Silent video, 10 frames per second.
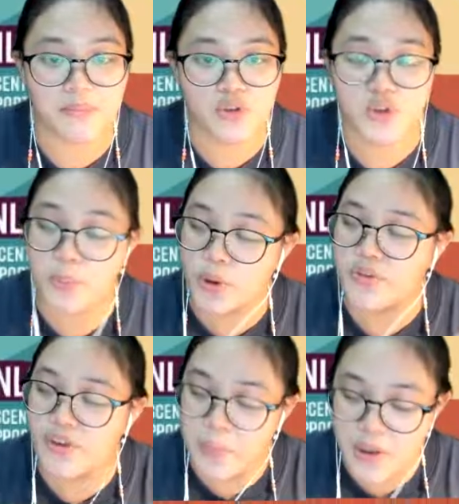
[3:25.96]

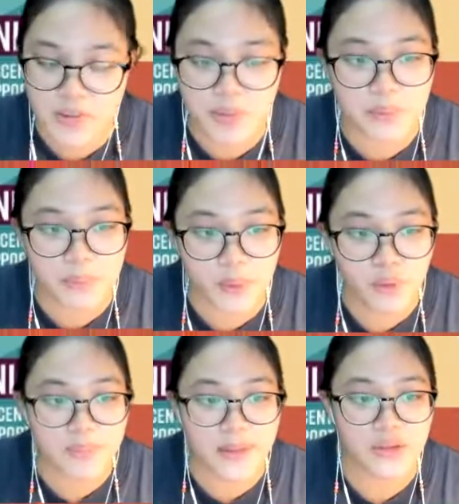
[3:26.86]
support for possible
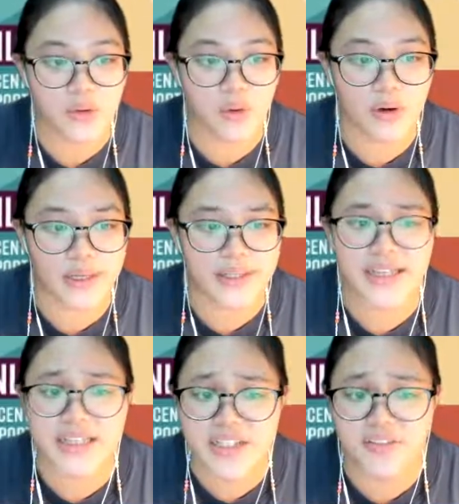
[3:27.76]
improvement or
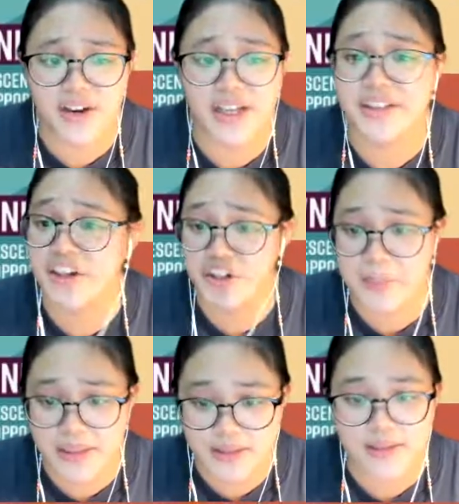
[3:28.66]
intensify a
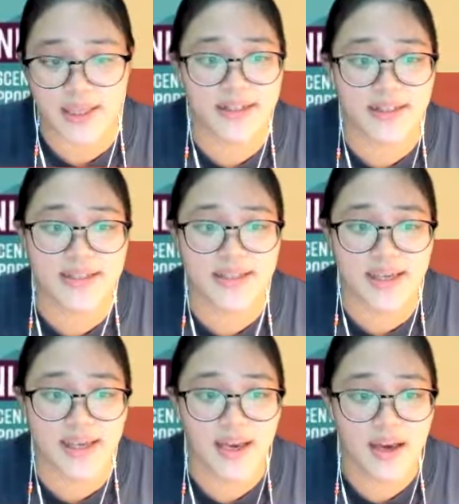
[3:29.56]
detrimental
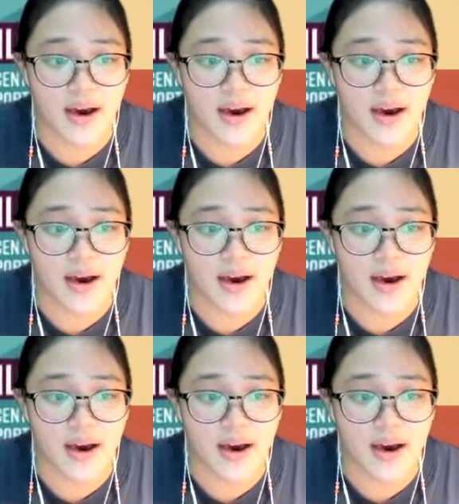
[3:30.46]
tendency